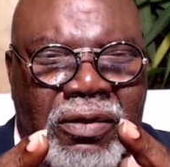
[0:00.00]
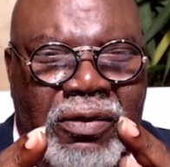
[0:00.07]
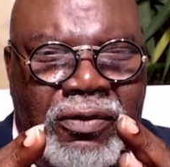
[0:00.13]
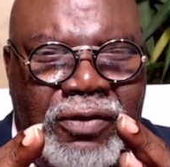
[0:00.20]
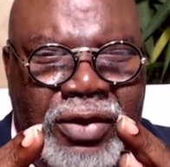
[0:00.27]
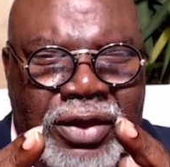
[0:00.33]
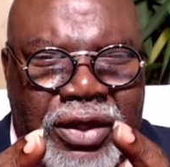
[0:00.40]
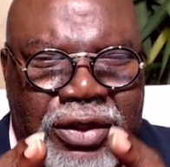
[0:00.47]

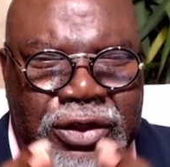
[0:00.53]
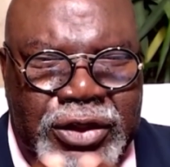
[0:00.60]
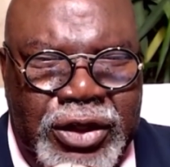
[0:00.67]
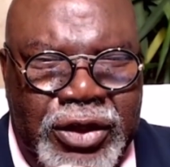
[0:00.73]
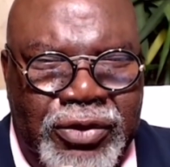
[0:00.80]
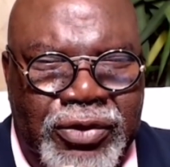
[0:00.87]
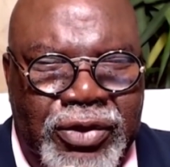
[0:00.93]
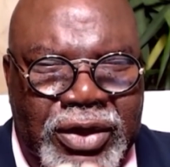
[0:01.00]
for the
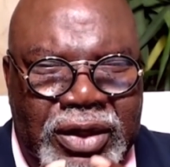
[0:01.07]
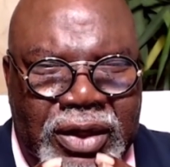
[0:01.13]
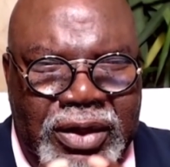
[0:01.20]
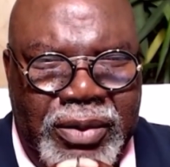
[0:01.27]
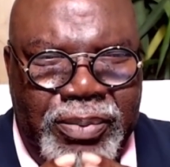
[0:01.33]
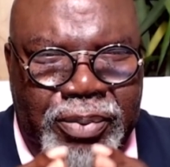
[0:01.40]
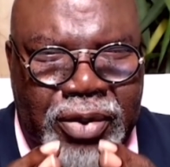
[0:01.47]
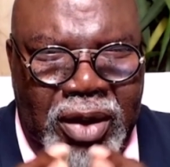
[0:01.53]
children of
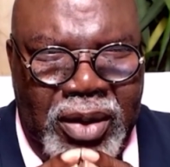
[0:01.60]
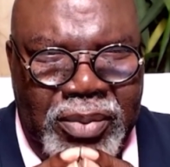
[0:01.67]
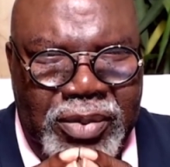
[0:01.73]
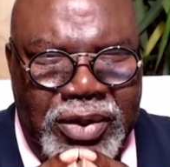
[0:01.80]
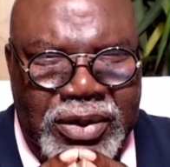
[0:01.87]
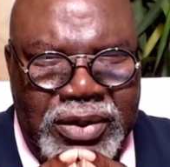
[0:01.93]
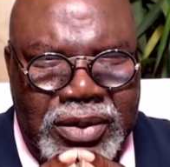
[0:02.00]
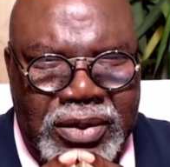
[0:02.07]
the
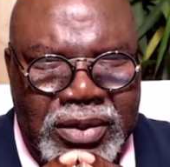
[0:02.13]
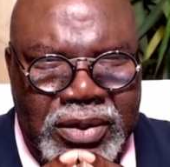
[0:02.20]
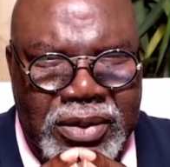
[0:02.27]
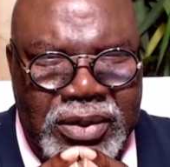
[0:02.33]
promise.